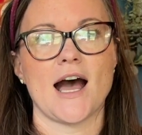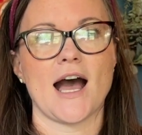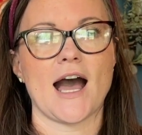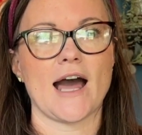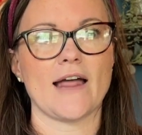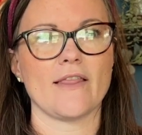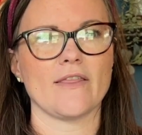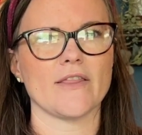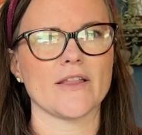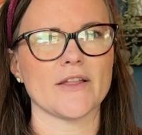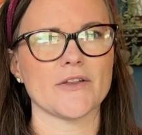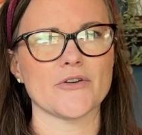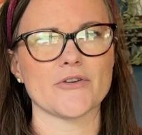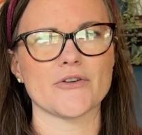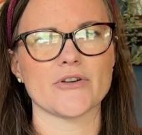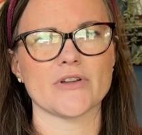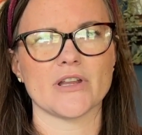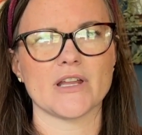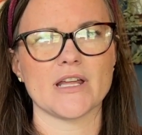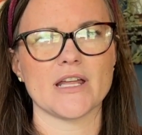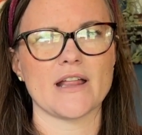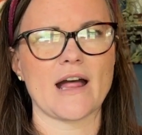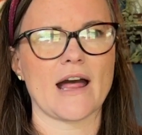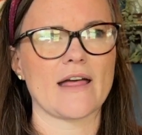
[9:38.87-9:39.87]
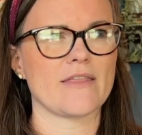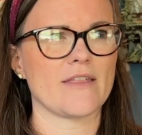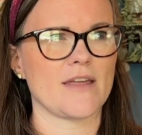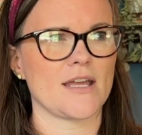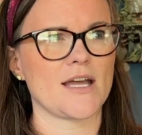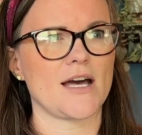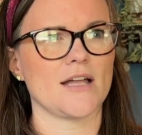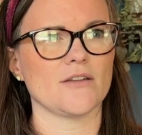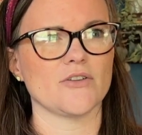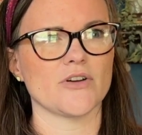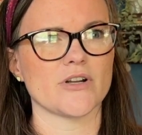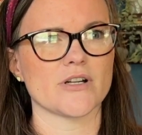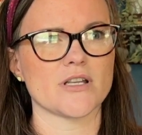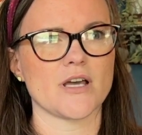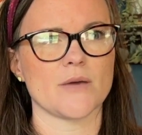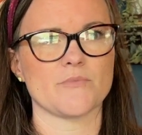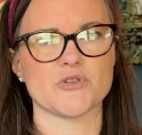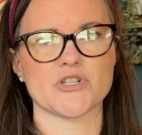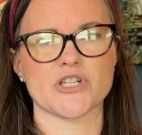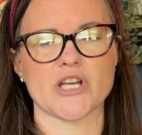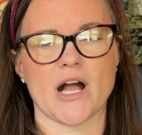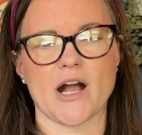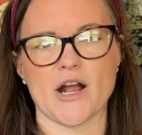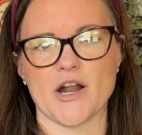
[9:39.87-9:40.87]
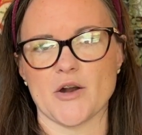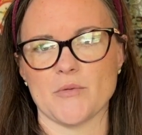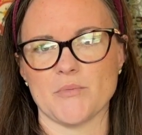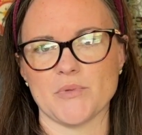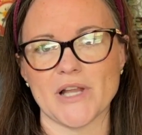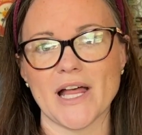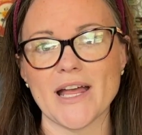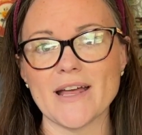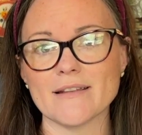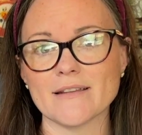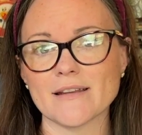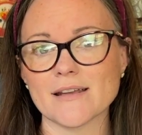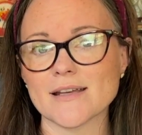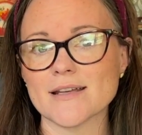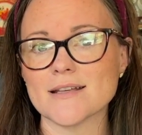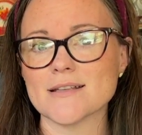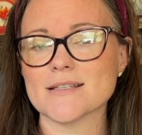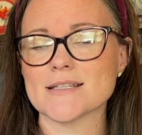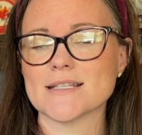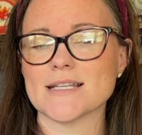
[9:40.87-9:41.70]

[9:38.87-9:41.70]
I think I looked up Shire playlist.